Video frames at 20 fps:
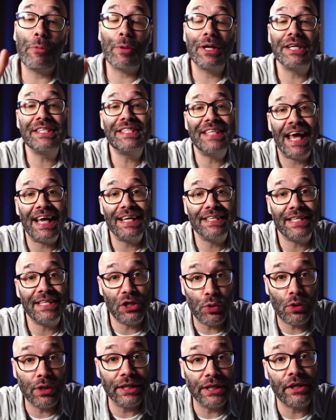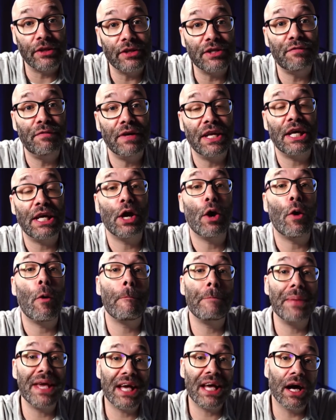take a look at this frame.
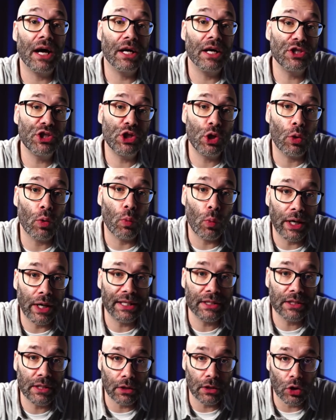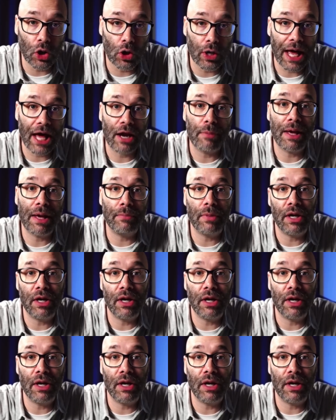Notice how Nick has three